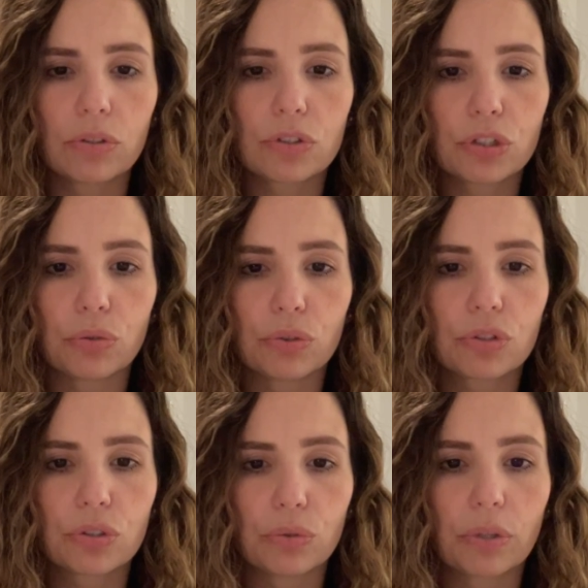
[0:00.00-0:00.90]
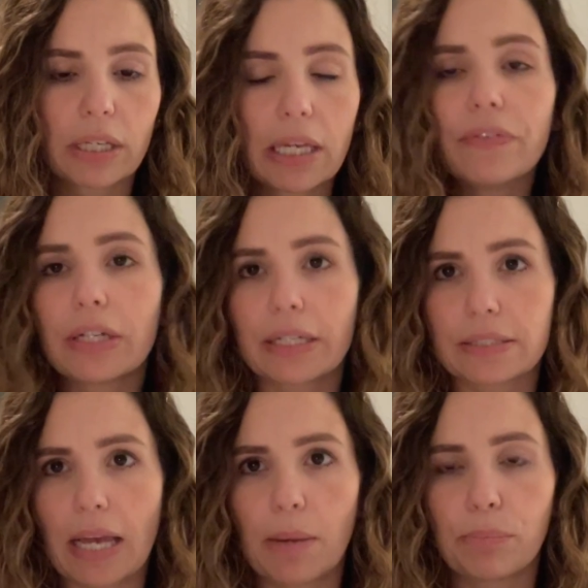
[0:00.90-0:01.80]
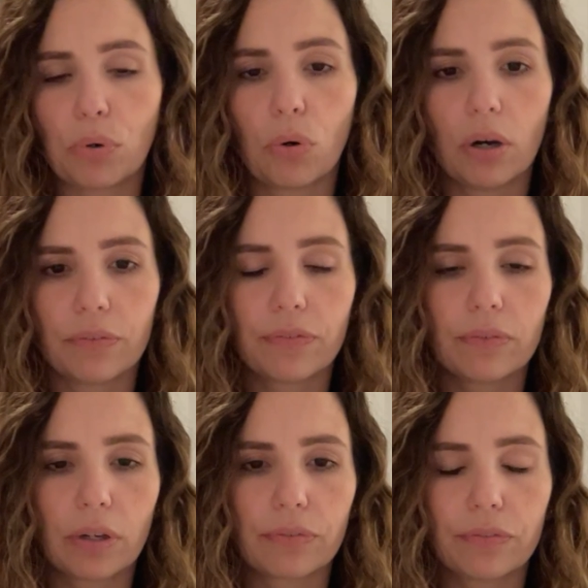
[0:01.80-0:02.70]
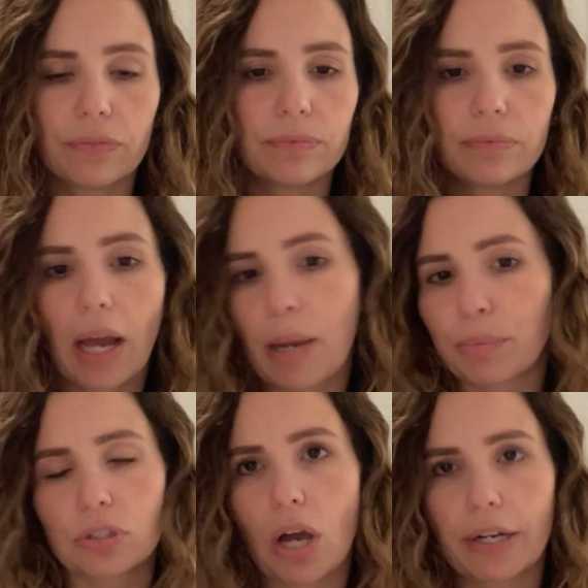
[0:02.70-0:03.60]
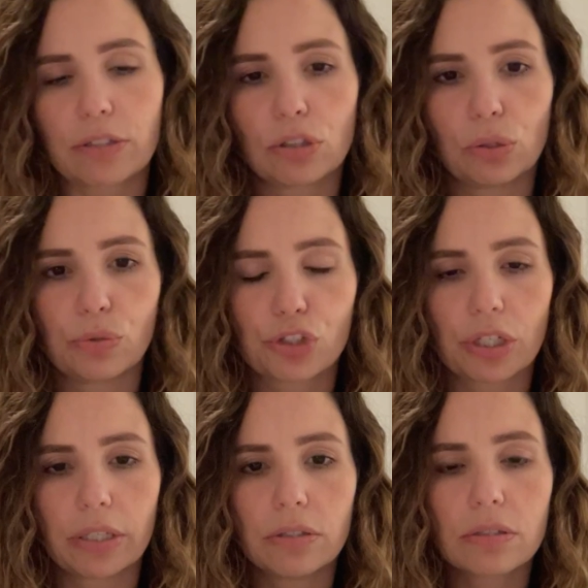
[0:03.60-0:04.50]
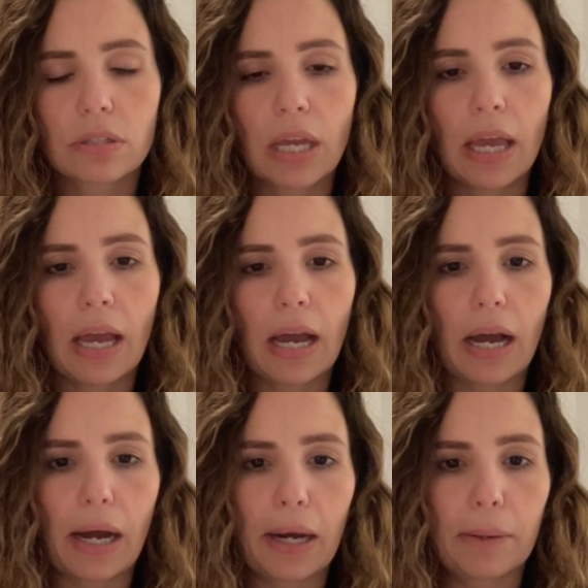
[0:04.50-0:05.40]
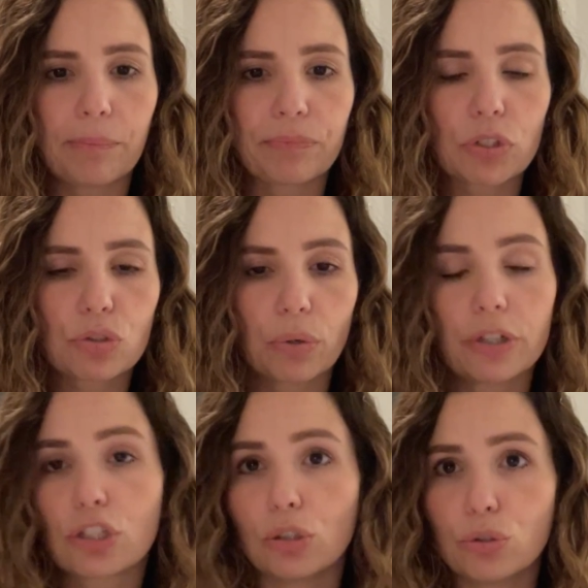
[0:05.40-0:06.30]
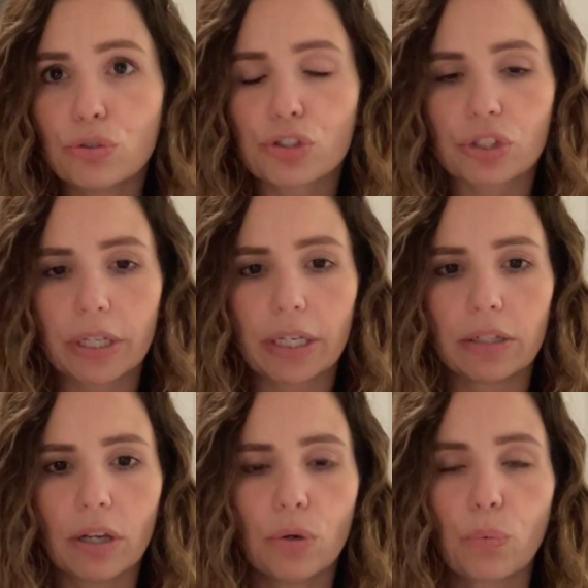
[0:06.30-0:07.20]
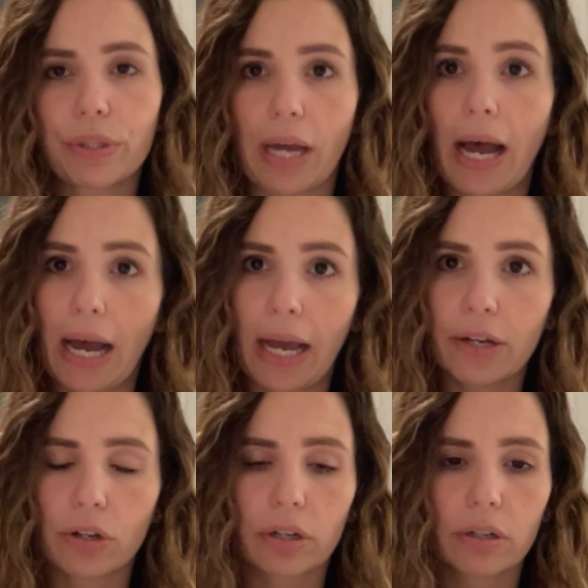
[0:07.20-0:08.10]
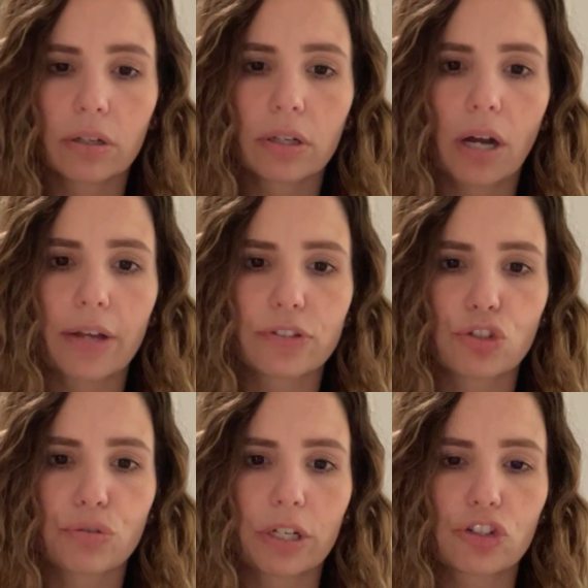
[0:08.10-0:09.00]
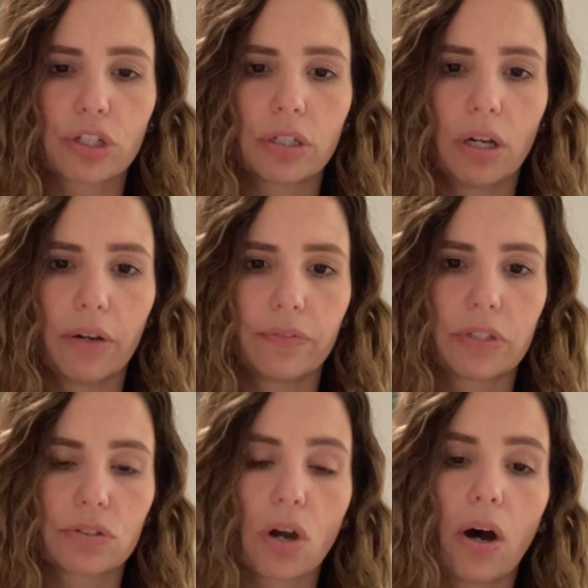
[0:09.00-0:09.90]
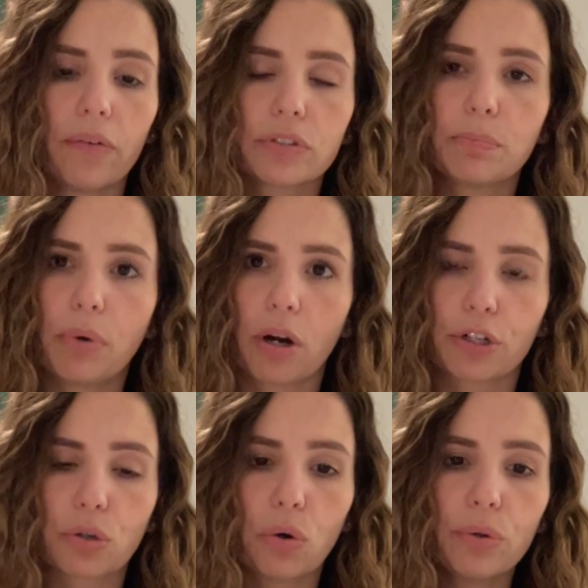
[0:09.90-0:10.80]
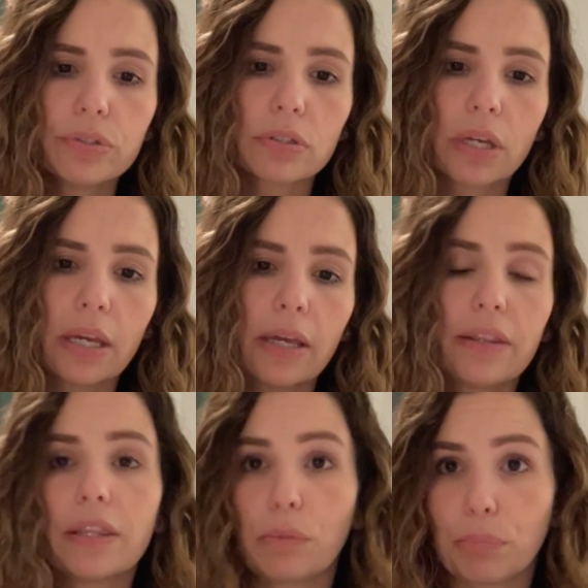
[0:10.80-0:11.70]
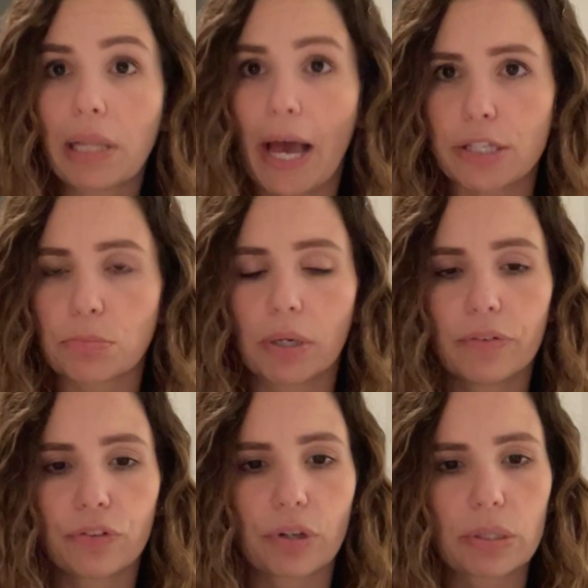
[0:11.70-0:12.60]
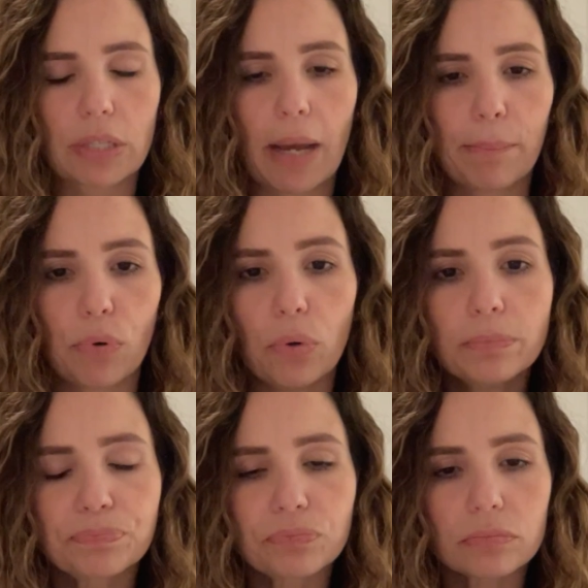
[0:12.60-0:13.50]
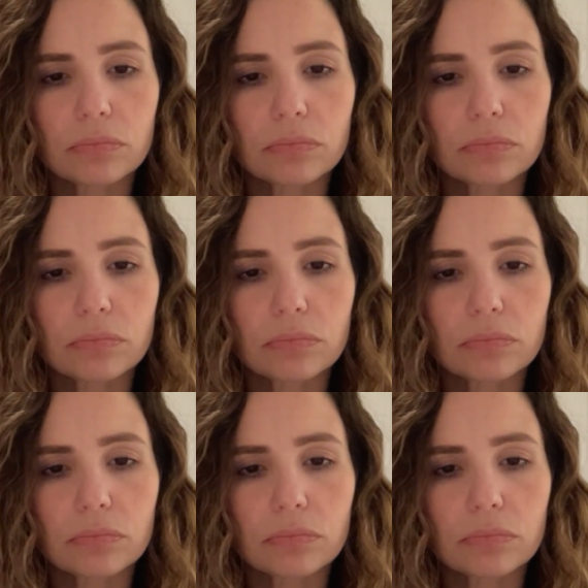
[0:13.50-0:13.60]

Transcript: to give an example of hypertonic solutions, so a solution with a higher concentration of dissolved particles than plasma, for example,